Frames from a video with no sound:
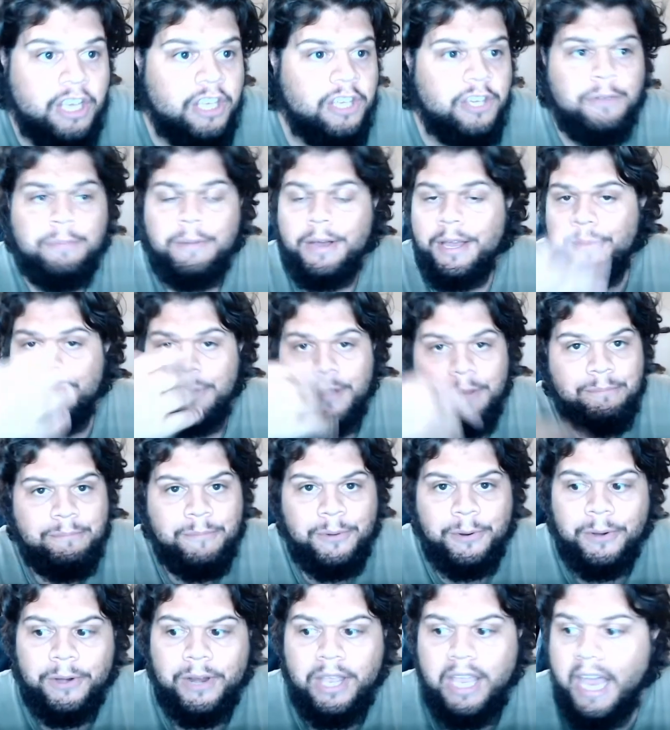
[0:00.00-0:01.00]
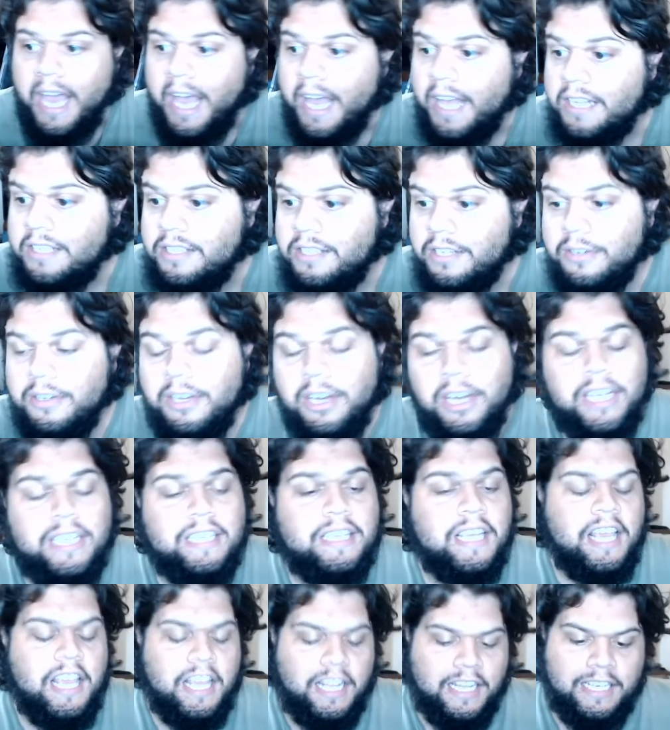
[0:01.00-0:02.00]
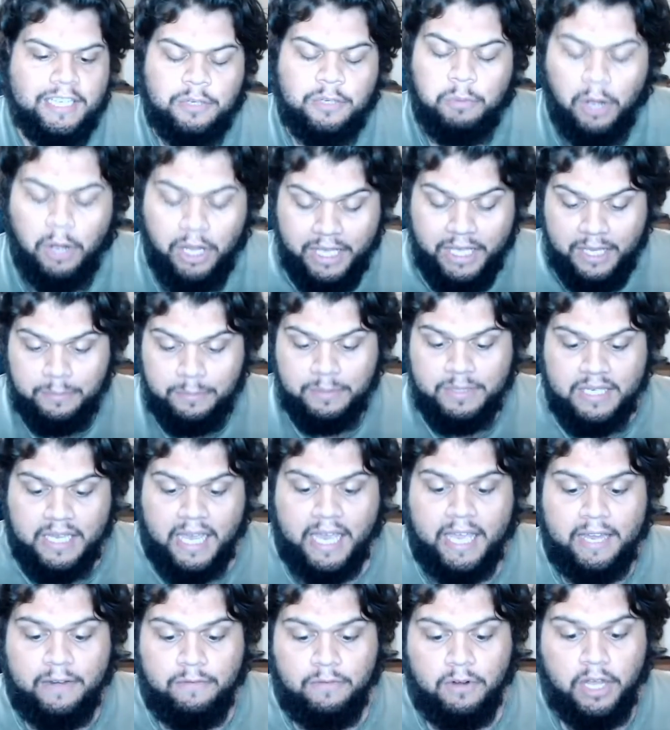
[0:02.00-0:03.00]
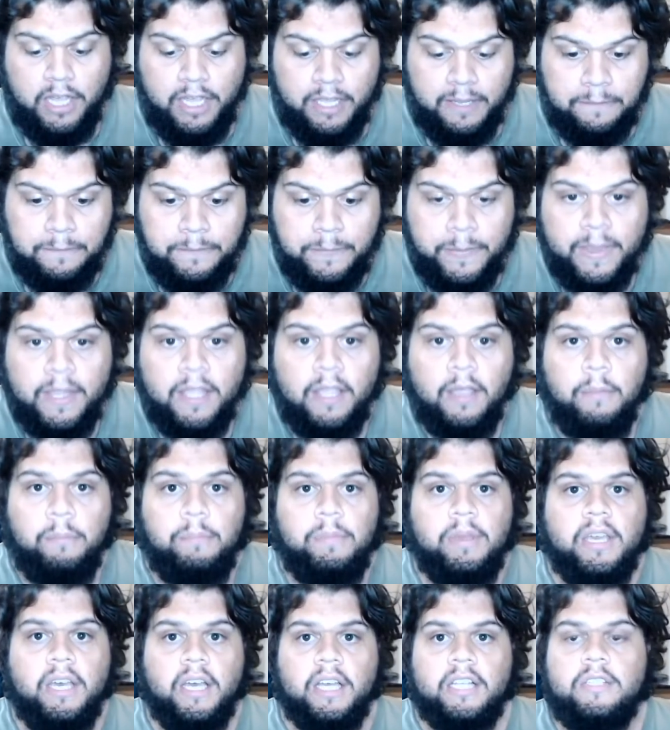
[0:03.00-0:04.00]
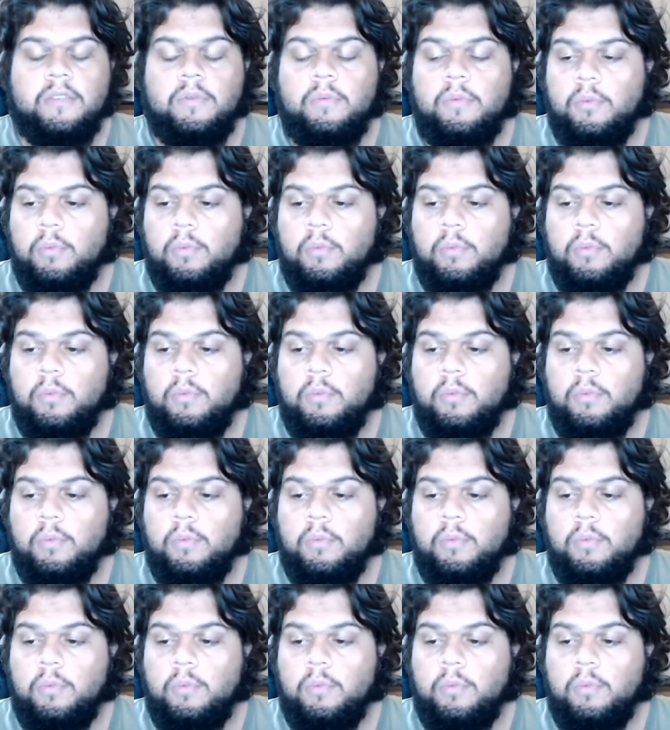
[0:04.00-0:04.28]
You might win more yet. So, guys, this is what I keep saying, right? Because